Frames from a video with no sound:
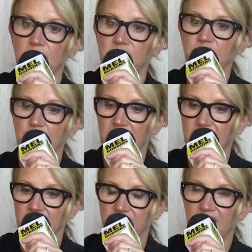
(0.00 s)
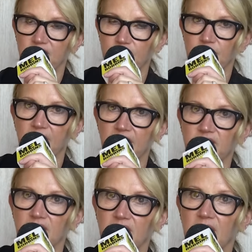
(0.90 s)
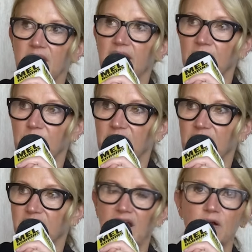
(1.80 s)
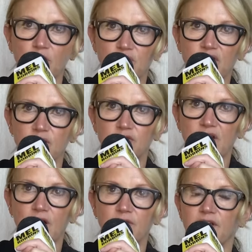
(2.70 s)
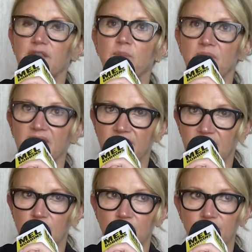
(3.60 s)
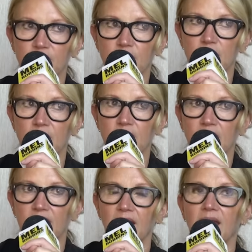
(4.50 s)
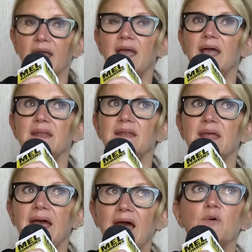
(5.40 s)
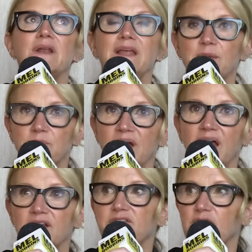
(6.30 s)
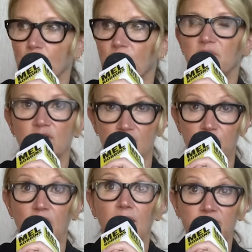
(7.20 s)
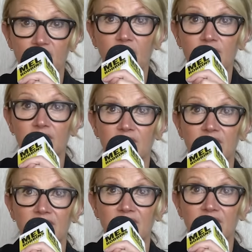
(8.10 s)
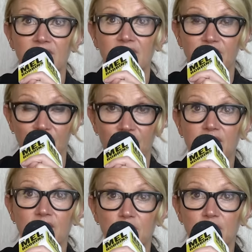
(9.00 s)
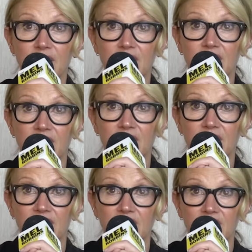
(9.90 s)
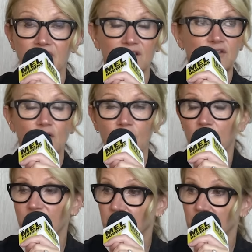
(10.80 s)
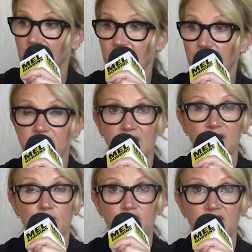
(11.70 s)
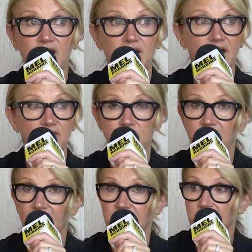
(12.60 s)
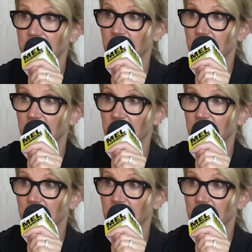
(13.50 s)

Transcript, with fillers: between catastrophizing and aiming these arrows at yourself and the pain that you feel and how it impacts your ability to problem solve, to think clearly. This all comes from research out of UCLA from Dr.